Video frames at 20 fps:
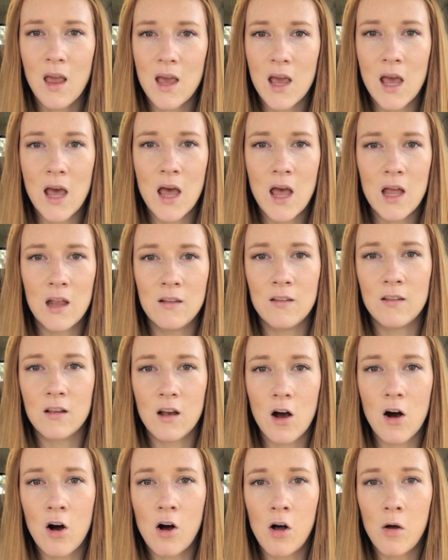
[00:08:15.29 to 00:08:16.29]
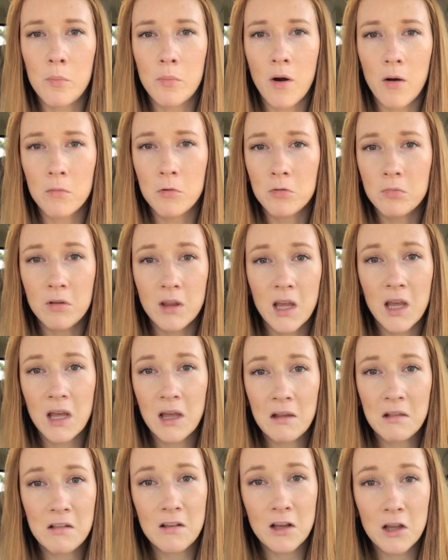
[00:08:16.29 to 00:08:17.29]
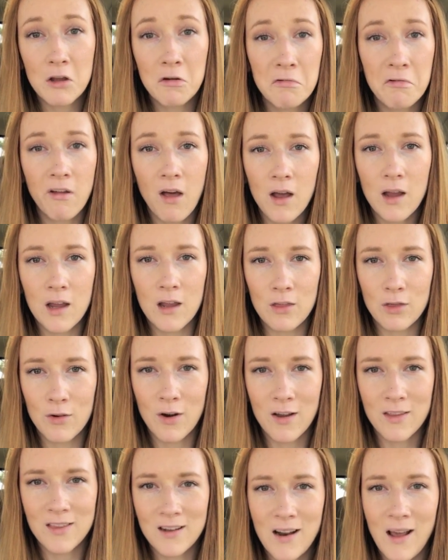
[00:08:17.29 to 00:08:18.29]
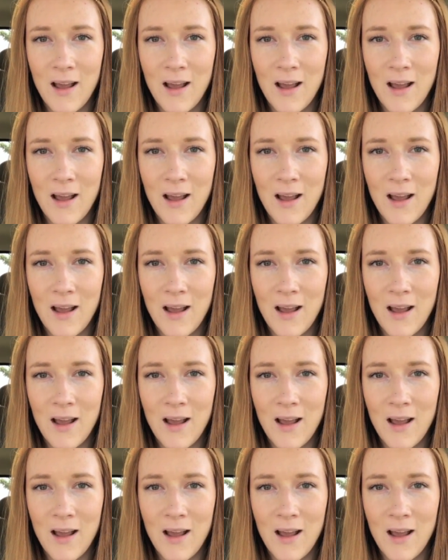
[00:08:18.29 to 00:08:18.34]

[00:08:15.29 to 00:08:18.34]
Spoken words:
and I'll probably continue vlogging throughout the